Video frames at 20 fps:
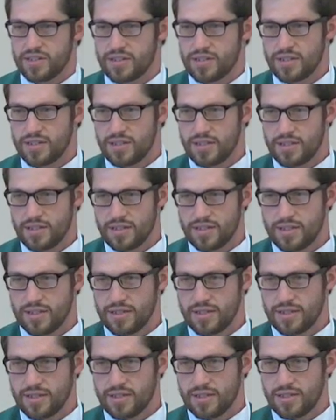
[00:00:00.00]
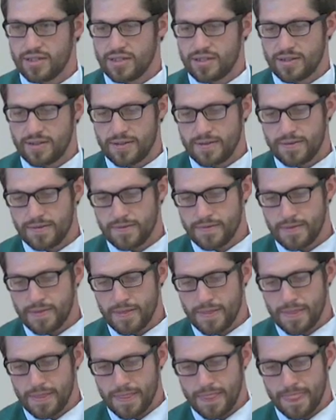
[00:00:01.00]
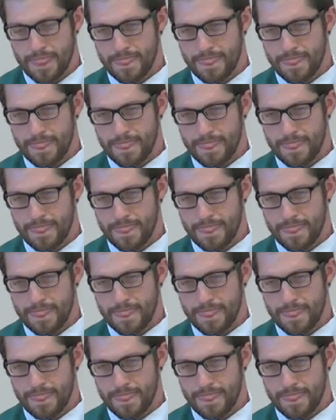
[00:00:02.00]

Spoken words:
(no one is talking)